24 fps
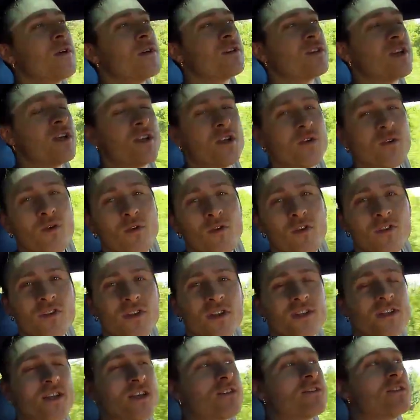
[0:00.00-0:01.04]
send you all the
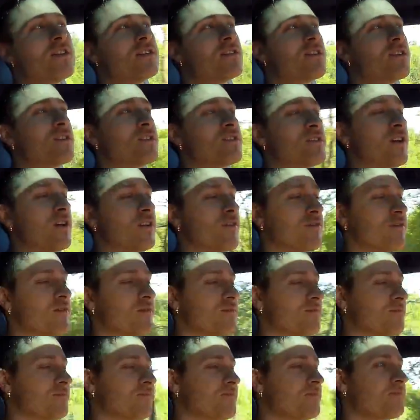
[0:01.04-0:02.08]
details and that sort of stuff.
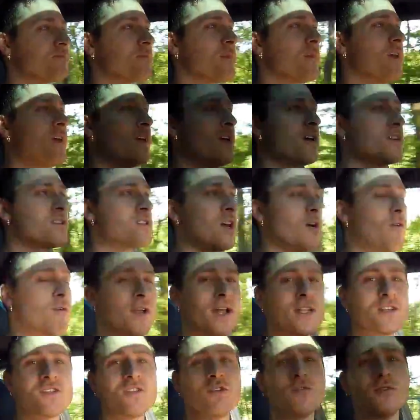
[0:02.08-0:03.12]
So
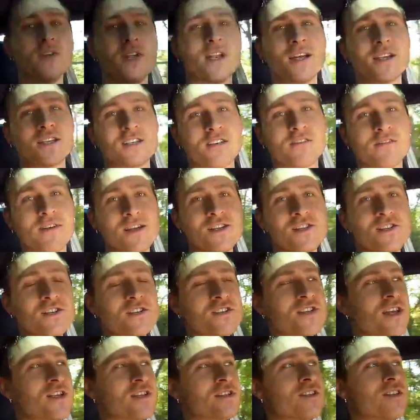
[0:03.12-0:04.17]
let's do an acceleration
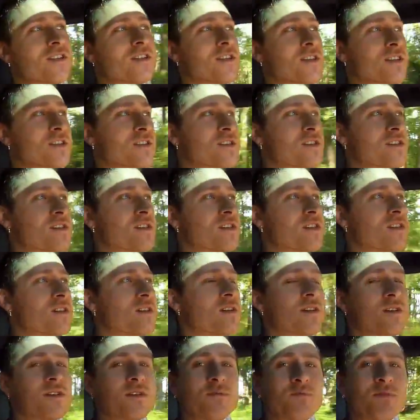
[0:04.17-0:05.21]
test in this
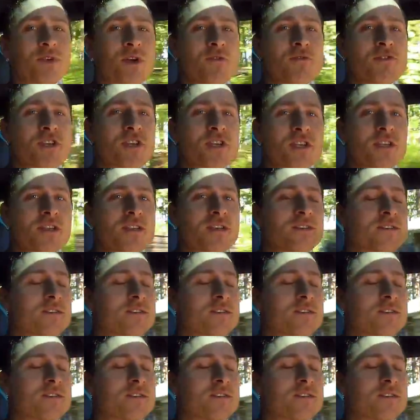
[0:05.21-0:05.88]
beauty.